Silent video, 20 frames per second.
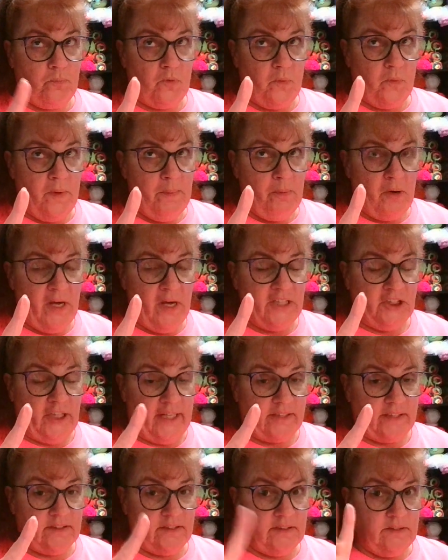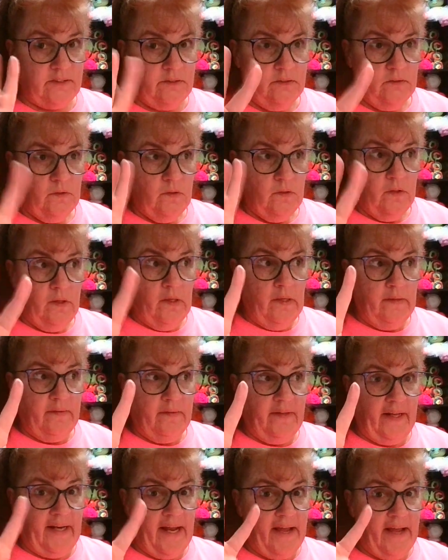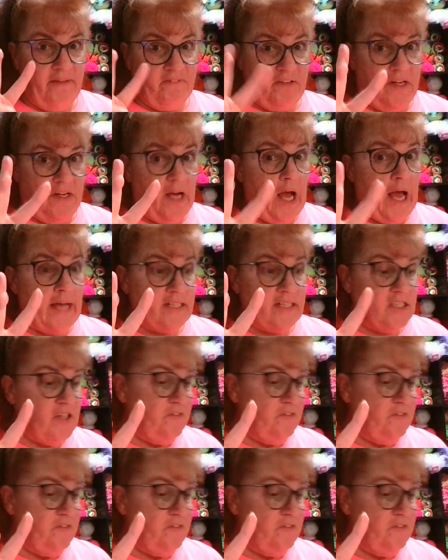3 projects that I have got to